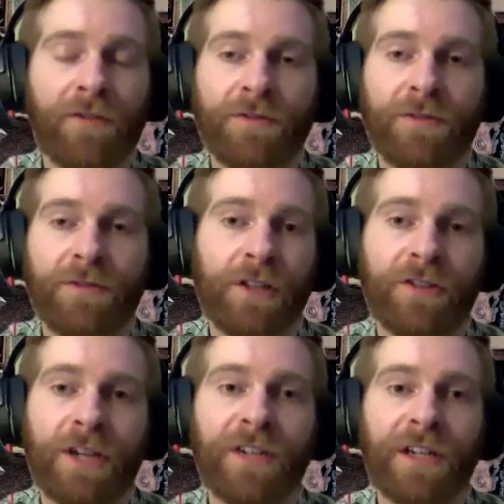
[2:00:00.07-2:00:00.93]
if
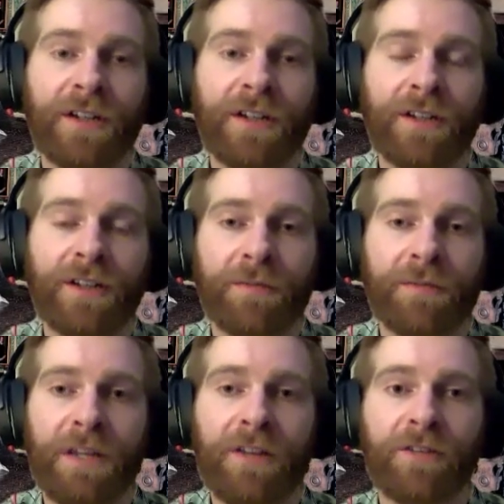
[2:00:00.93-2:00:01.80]
changing it
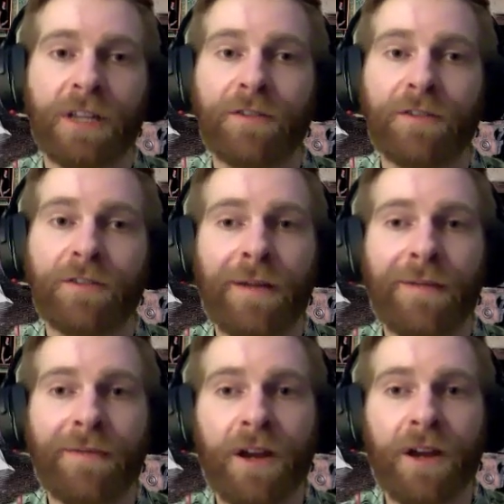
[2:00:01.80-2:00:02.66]
means leave the
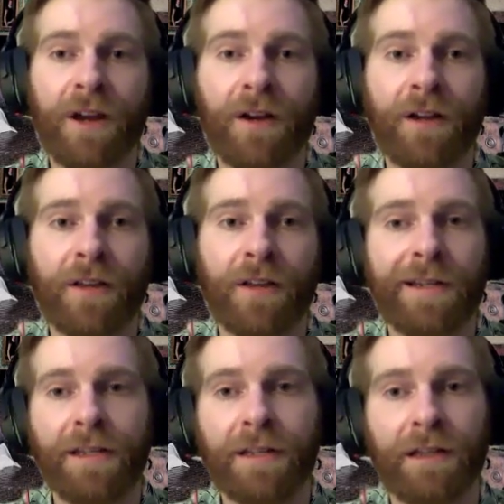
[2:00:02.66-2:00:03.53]
frame there and not the
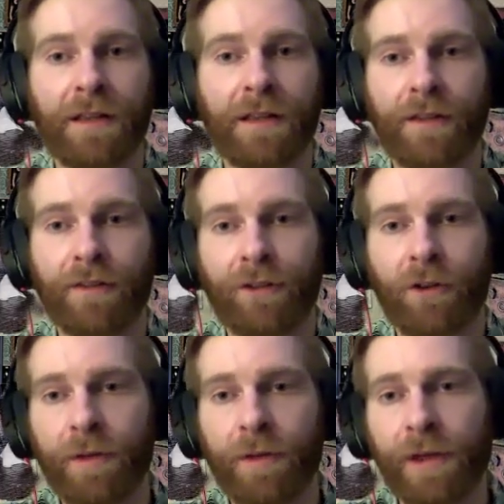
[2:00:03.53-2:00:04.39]
painting,
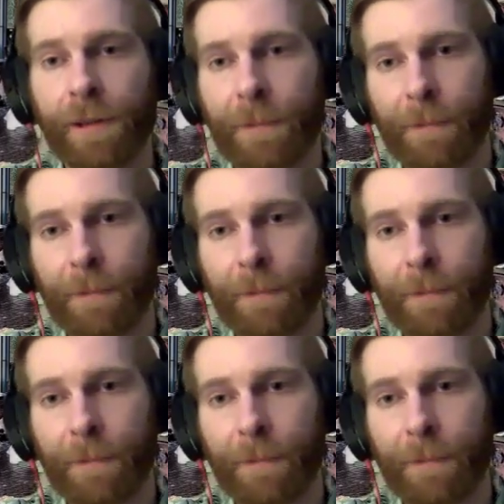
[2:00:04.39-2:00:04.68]
and so be it.